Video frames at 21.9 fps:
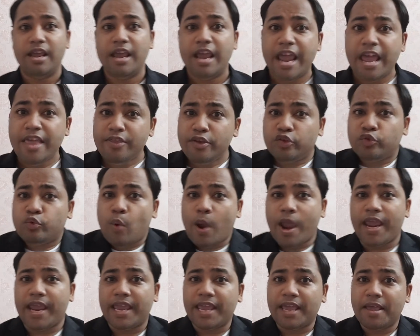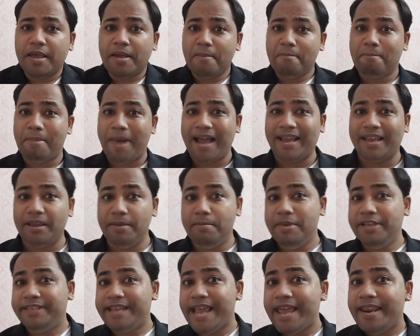In this way, by
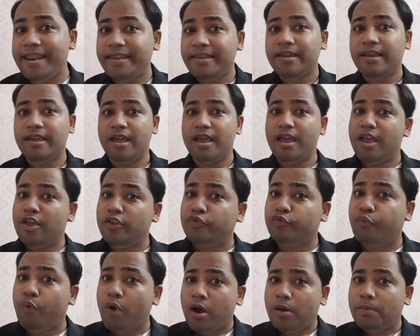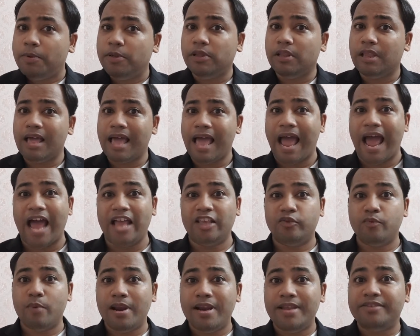imitating his verbal as
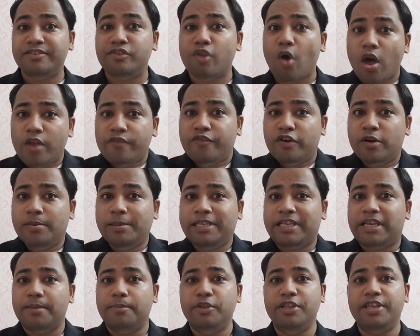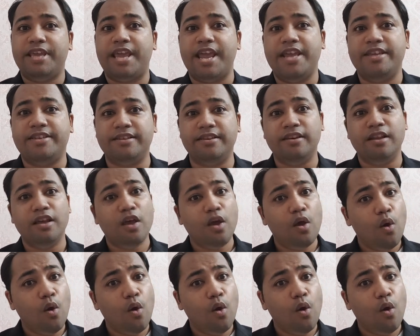well as nonverbal communication,